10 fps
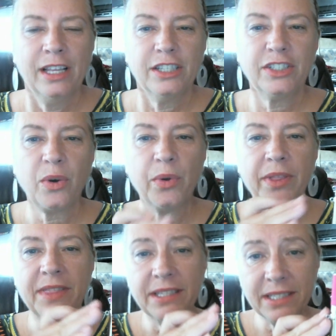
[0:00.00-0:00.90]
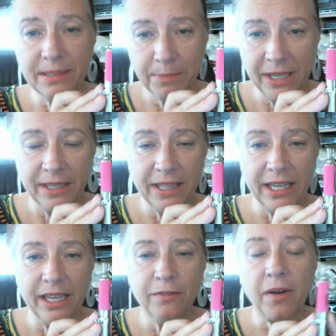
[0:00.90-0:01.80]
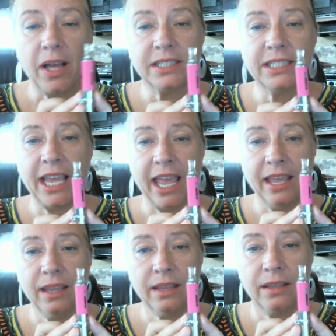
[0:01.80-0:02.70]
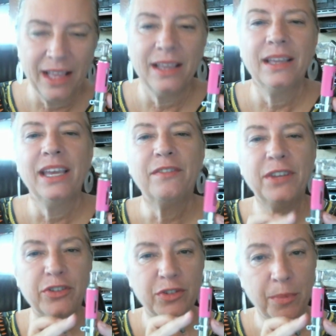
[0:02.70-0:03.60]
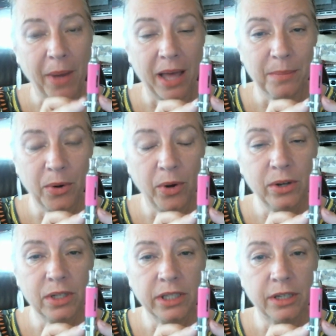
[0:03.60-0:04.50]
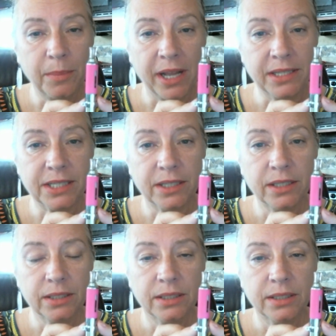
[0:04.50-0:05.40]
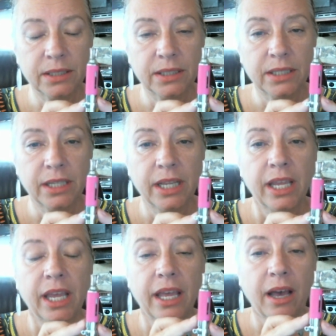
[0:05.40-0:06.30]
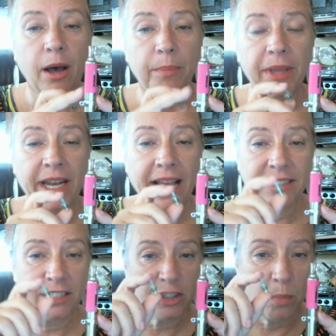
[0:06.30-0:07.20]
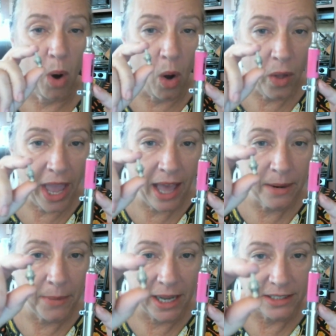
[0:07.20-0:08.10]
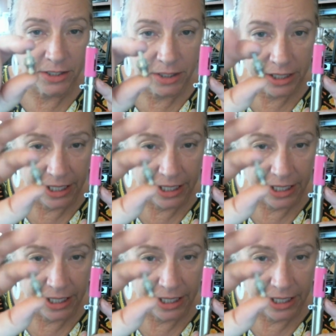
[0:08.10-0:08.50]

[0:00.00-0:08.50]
So this is being the EVOD tank. It features a bottom coil clearamizer. It has a small atomizer